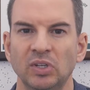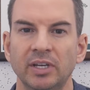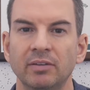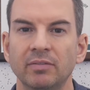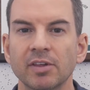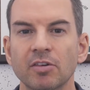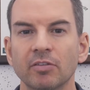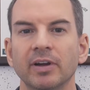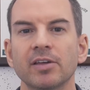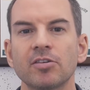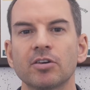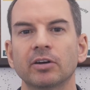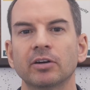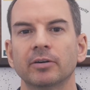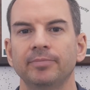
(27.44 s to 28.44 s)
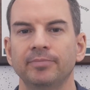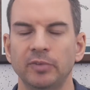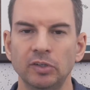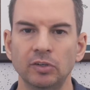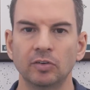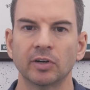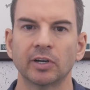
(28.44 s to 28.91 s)
In this lecture,
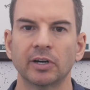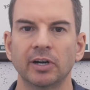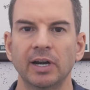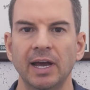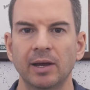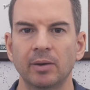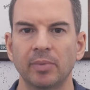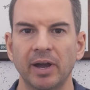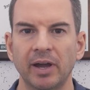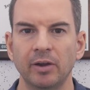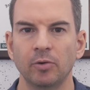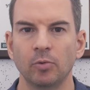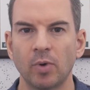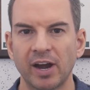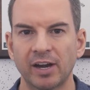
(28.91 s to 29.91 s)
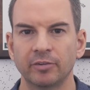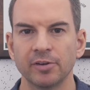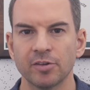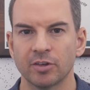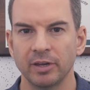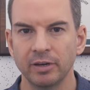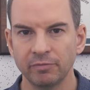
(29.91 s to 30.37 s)
you'll learn about
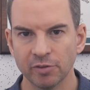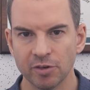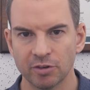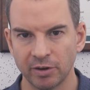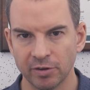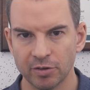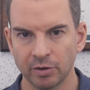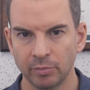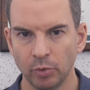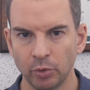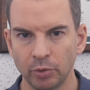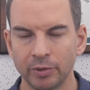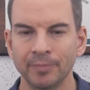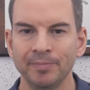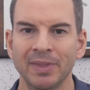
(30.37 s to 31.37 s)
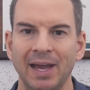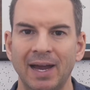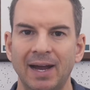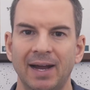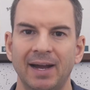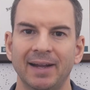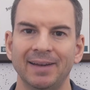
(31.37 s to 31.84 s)
wireless infrastructure mode
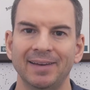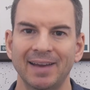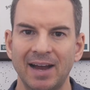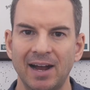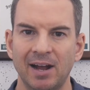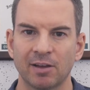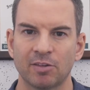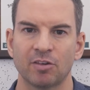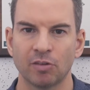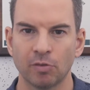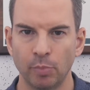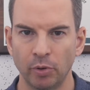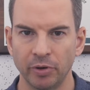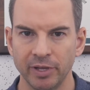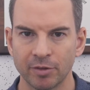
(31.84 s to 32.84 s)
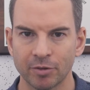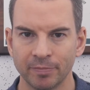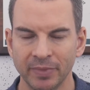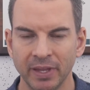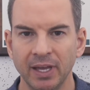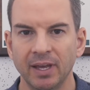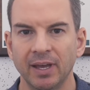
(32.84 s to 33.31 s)
and access points.
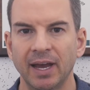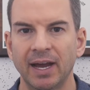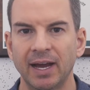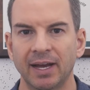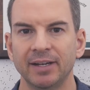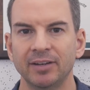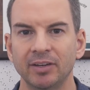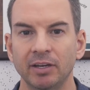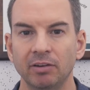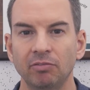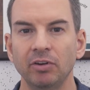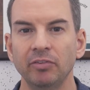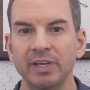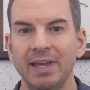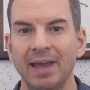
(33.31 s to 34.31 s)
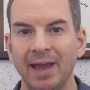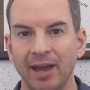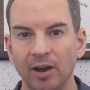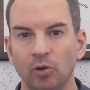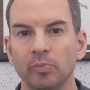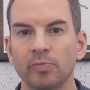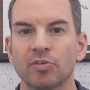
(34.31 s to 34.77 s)
And it really
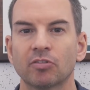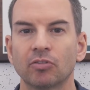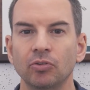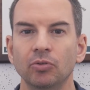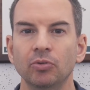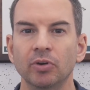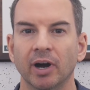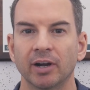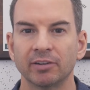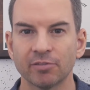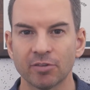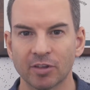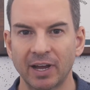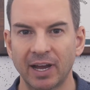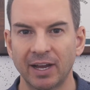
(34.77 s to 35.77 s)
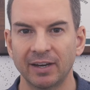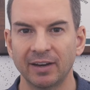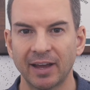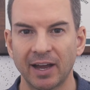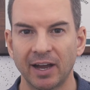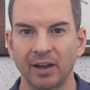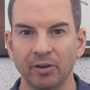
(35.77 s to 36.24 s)
helps to understand
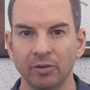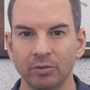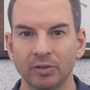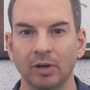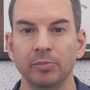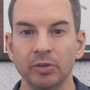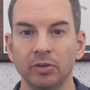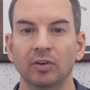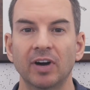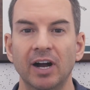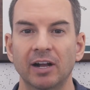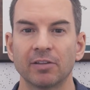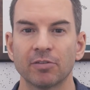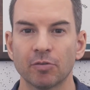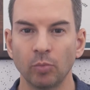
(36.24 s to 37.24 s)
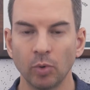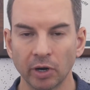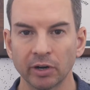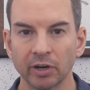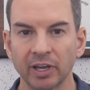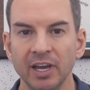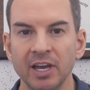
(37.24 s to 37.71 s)
how WLANs
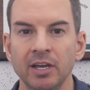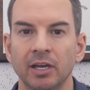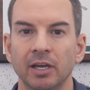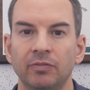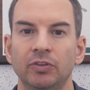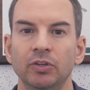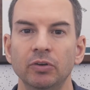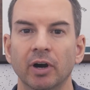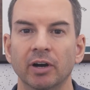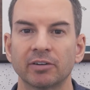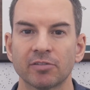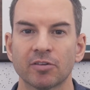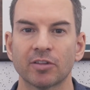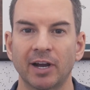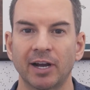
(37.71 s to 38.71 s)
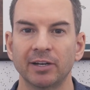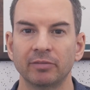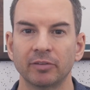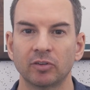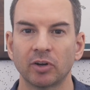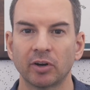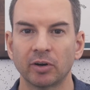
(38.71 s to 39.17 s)
work if you understand
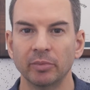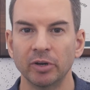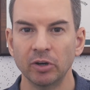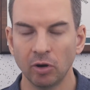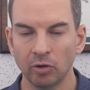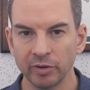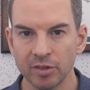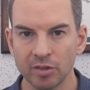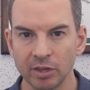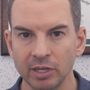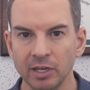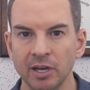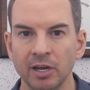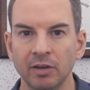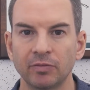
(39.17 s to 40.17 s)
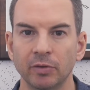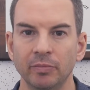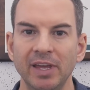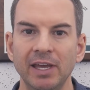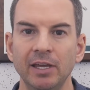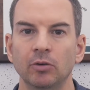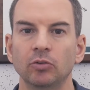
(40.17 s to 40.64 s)
the terminology from
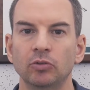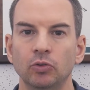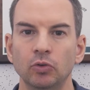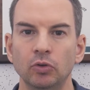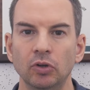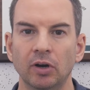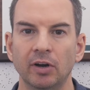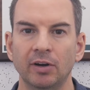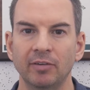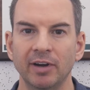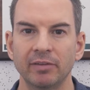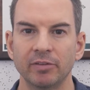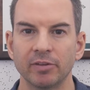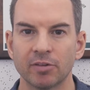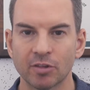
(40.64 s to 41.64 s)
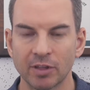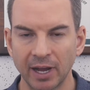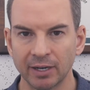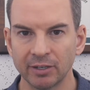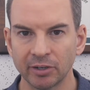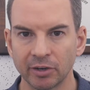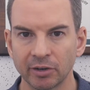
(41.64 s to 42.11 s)
the 802.11
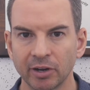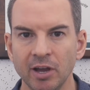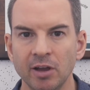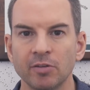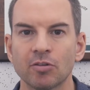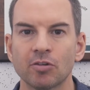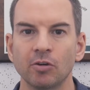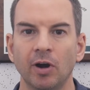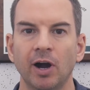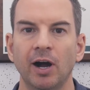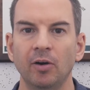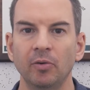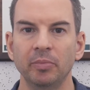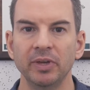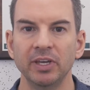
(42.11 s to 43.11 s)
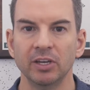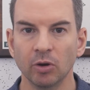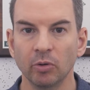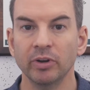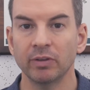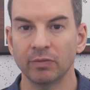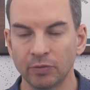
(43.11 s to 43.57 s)
standard, so I'll be
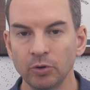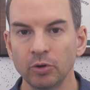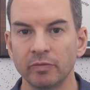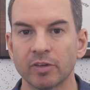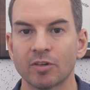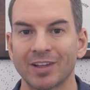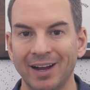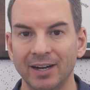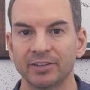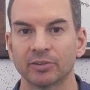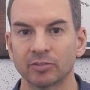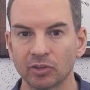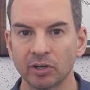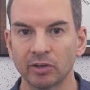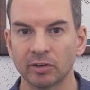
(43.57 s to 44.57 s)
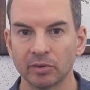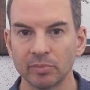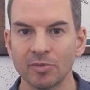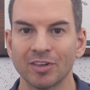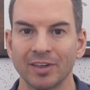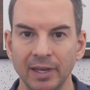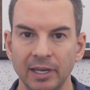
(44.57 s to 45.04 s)
going through the standard
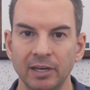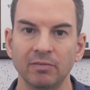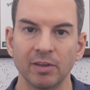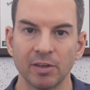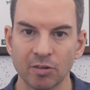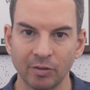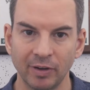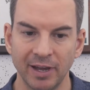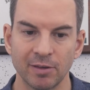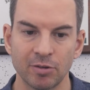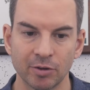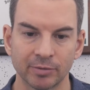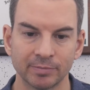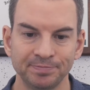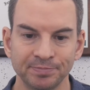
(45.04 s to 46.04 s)
terms in this lecture.